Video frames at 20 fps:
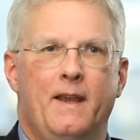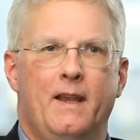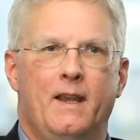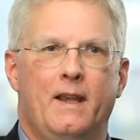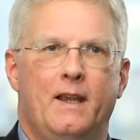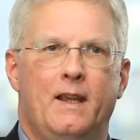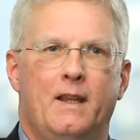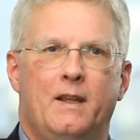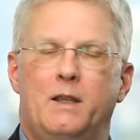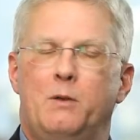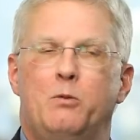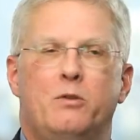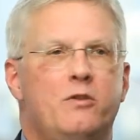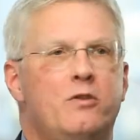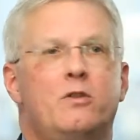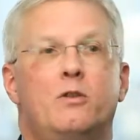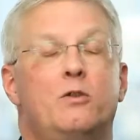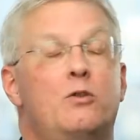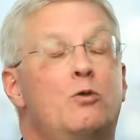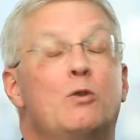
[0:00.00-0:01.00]
And he was
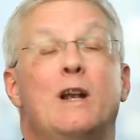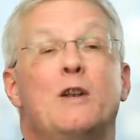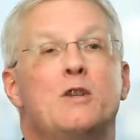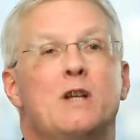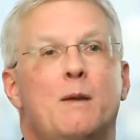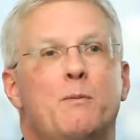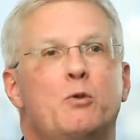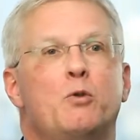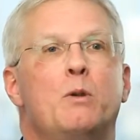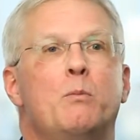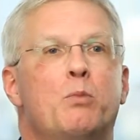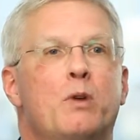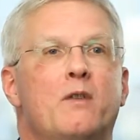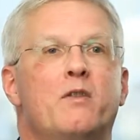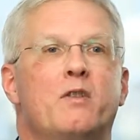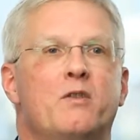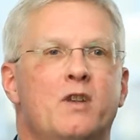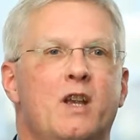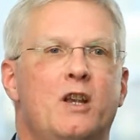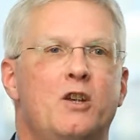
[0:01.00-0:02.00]
a great job doing
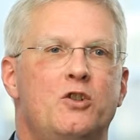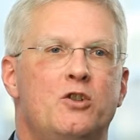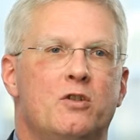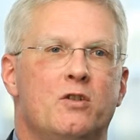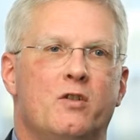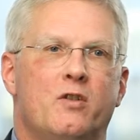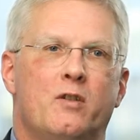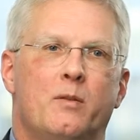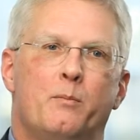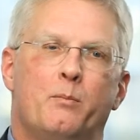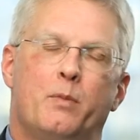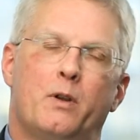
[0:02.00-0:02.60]
presentations.